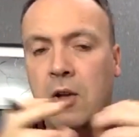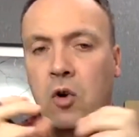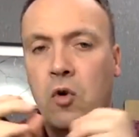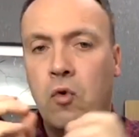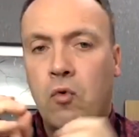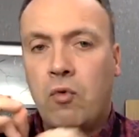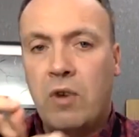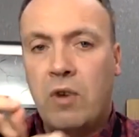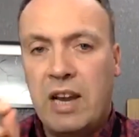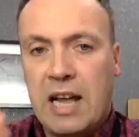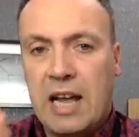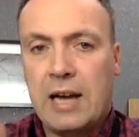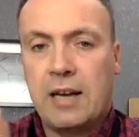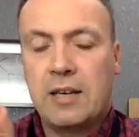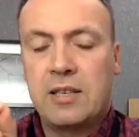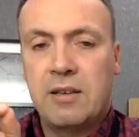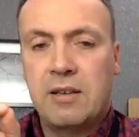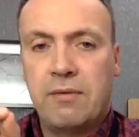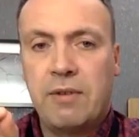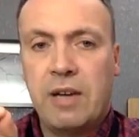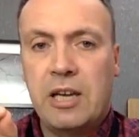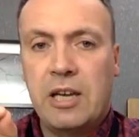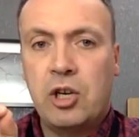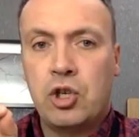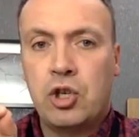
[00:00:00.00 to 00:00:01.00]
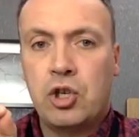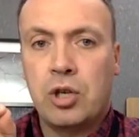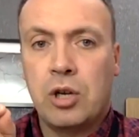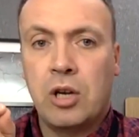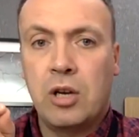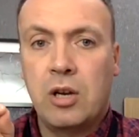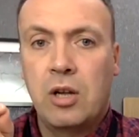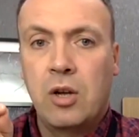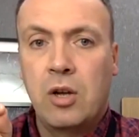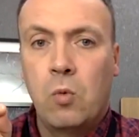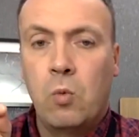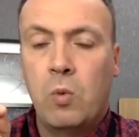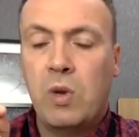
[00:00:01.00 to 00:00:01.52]
reactivation,
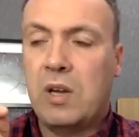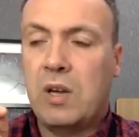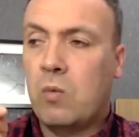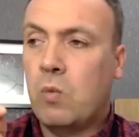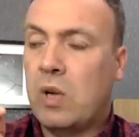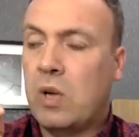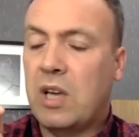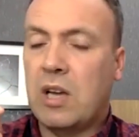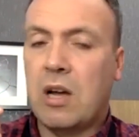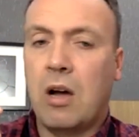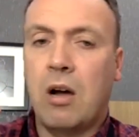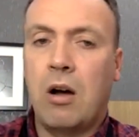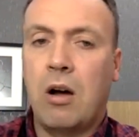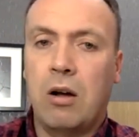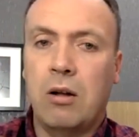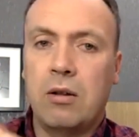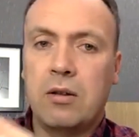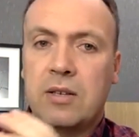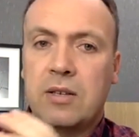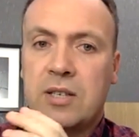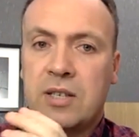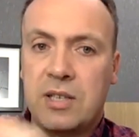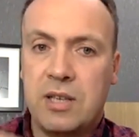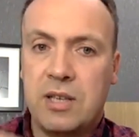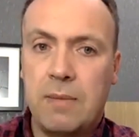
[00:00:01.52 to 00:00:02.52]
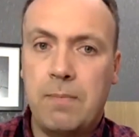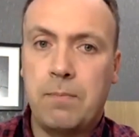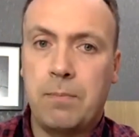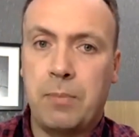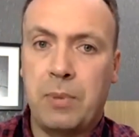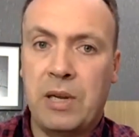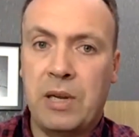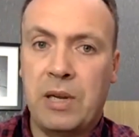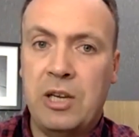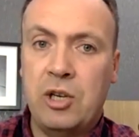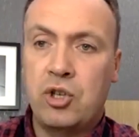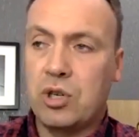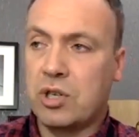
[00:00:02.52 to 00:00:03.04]
we can't
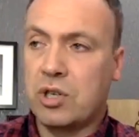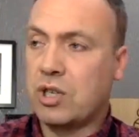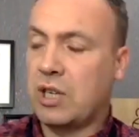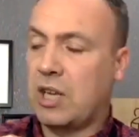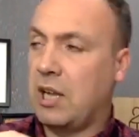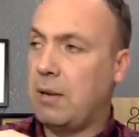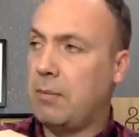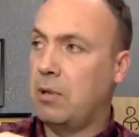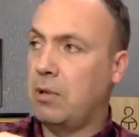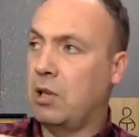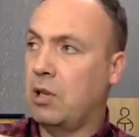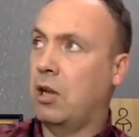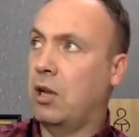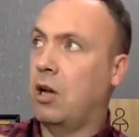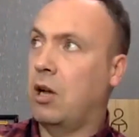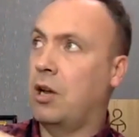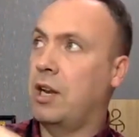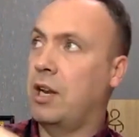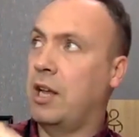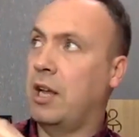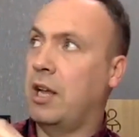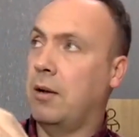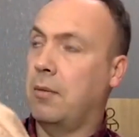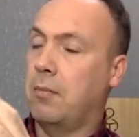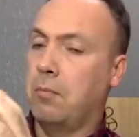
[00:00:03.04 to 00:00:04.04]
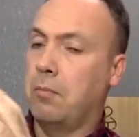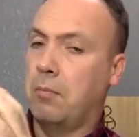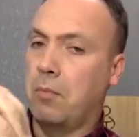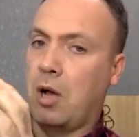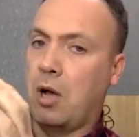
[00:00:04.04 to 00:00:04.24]
simply just keep learning